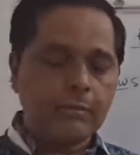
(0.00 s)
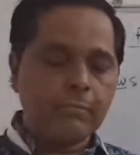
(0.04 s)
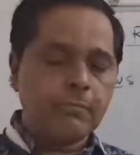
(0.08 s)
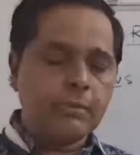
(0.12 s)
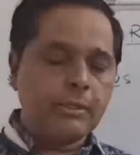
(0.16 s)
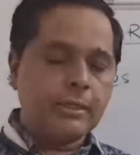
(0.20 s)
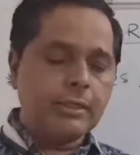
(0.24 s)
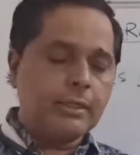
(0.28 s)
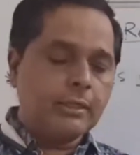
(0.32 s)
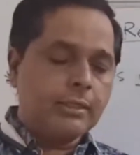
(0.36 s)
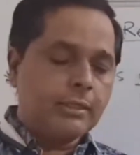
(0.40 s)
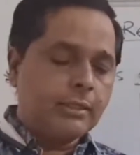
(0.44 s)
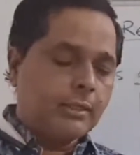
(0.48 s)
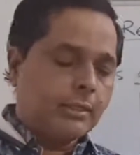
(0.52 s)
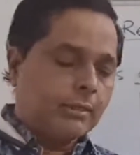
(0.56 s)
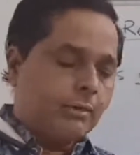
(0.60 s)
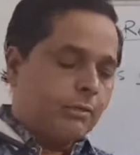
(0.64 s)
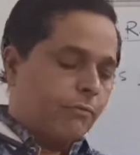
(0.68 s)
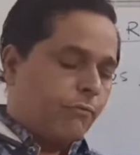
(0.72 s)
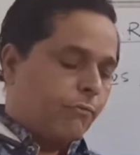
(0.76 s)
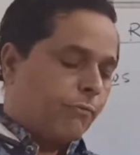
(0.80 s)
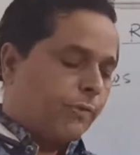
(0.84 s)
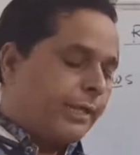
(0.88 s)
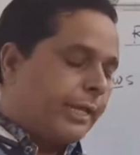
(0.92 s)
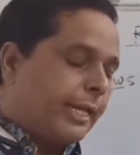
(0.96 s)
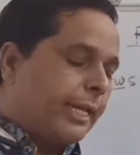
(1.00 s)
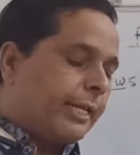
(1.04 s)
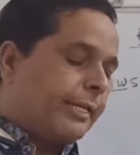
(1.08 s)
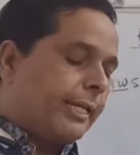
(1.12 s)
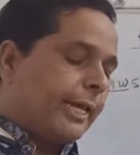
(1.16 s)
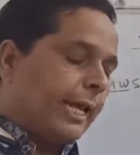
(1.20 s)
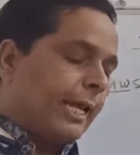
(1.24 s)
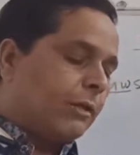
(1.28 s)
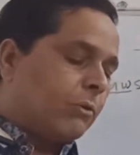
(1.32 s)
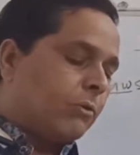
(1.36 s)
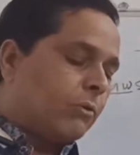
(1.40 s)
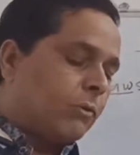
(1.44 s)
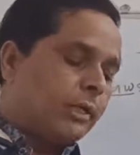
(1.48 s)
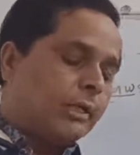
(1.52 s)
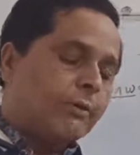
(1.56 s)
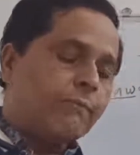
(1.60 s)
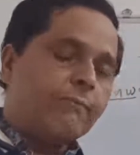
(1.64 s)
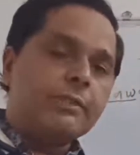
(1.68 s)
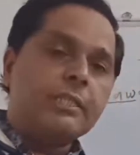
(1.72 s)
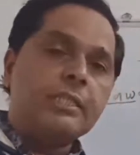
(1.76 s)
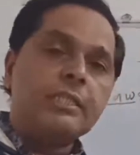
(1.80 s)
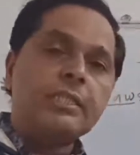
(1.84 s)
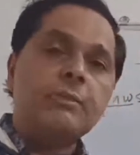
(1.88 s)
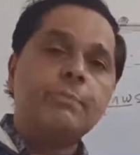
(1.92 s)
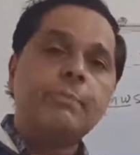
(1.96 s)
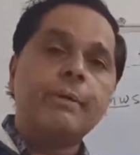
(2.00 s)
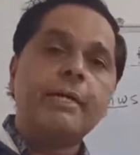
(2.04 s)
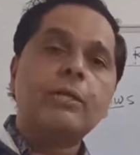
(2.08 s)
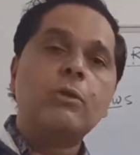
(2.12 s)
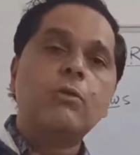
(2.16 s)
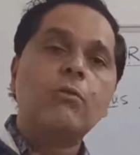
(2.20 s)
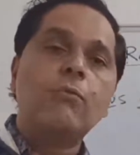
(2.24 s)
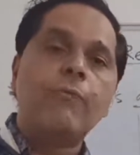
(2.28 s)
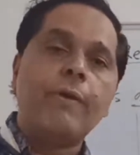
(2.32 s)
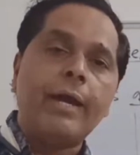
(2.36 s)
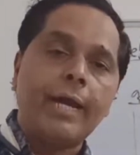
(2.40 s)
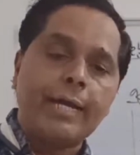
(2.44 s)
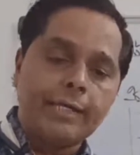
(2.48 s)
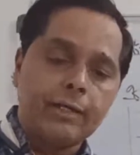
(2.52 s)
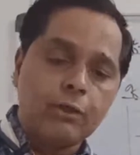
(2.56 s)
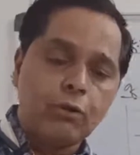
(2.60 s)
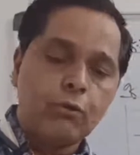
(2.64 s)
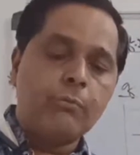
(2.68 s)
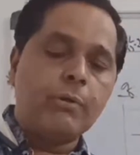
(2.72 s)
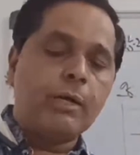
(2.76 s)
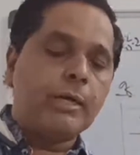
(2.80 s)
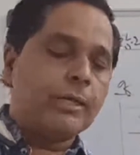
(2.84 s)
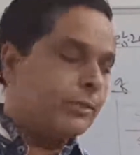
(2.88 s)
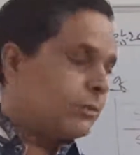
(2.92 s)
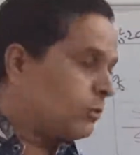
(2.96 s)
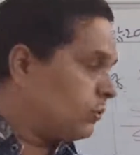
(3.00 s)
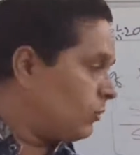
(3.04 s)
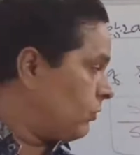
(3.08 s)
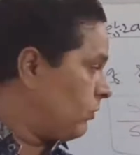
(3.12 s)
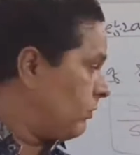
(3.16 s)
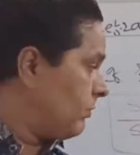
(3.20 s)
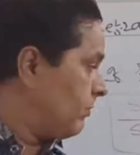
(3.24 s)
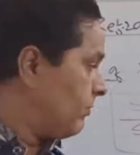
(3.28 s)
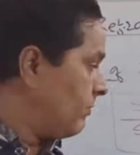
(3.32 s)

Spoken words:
but we can calculate with respect to vacuum also.